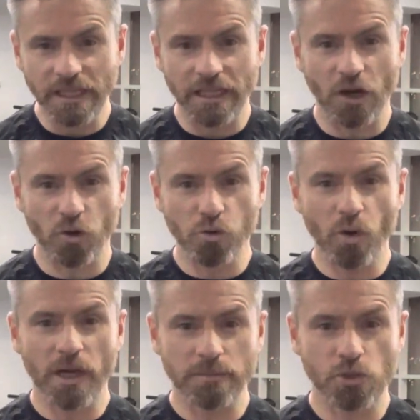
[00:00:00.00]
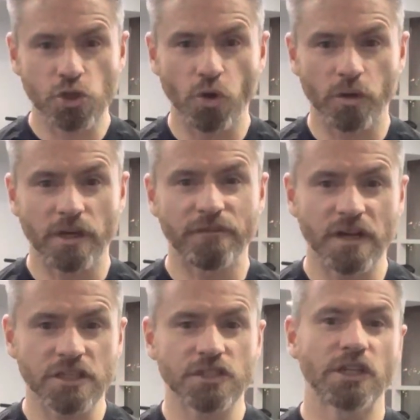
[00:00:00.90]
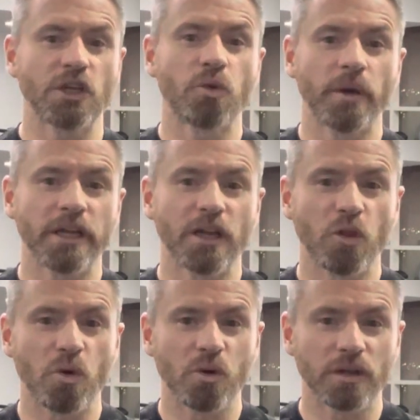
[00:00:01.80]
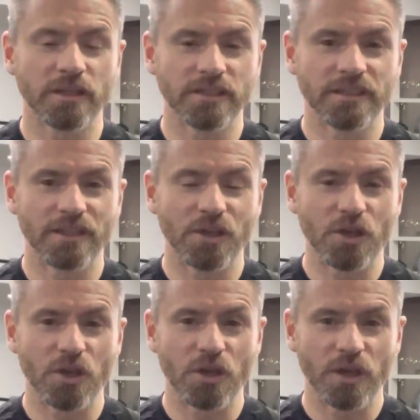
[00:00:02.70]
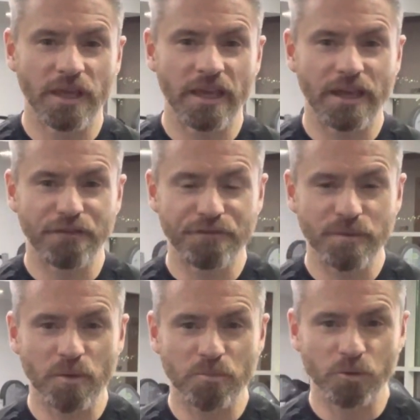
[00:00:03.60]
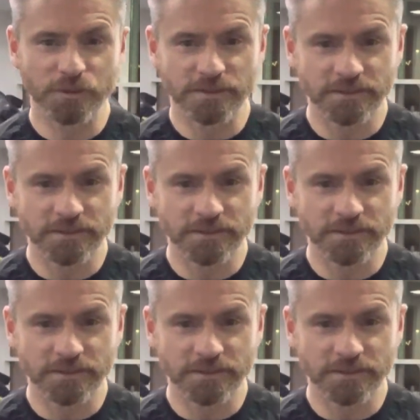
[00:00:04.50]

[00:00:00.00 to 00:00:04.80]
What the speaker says: Although I'm short, I've actually got quite a long femur bone.